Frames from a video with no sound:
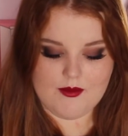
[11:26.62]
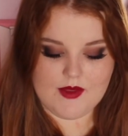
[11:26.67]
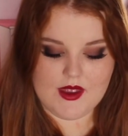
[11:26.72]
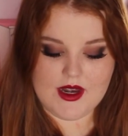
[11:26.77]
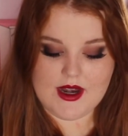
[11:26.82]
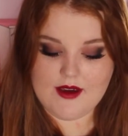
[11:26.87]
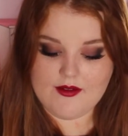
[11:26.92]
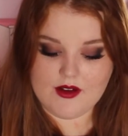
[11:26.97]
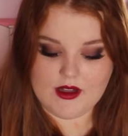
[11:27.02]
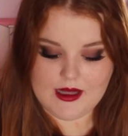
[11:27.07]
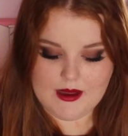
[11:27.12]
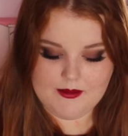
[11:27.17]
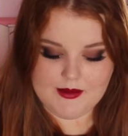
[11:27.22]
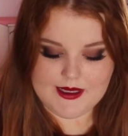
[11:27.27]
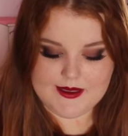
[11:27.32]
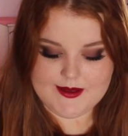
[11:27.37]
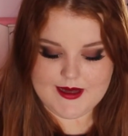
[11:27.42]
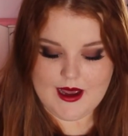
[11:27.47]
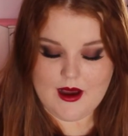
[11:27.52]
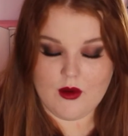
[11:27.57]
They never let
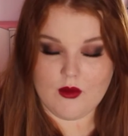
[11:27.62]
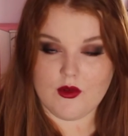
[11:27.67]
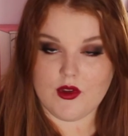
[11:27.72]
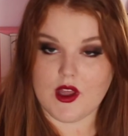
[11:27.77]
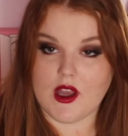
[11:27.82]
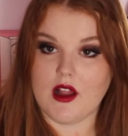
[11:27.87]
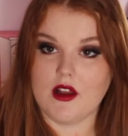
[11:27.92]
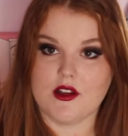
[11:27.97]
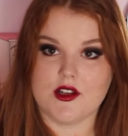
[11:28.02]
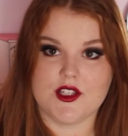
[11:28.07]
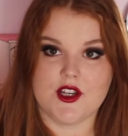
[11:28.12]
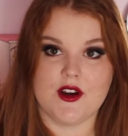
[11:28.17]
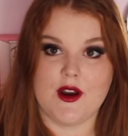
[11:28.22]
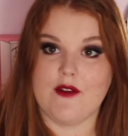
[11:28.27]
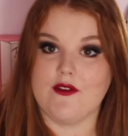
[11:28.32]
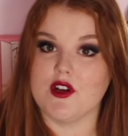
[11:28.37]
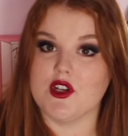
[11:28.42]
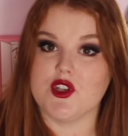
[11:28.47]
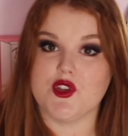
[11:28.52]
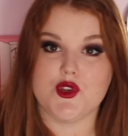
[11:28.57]
me down. The colors are
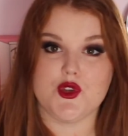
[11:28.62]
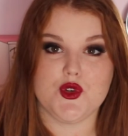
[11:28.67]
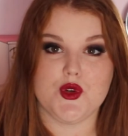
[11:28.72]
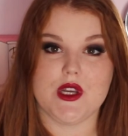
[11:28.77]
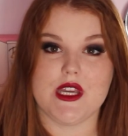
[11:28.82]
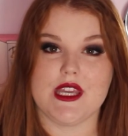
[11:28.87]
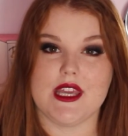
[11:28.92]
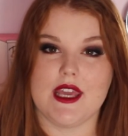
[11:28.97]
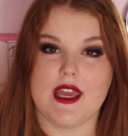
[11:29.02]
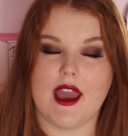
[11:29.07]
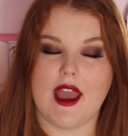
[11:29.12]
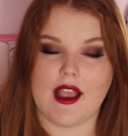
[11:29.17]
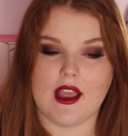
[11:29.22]
never streaky.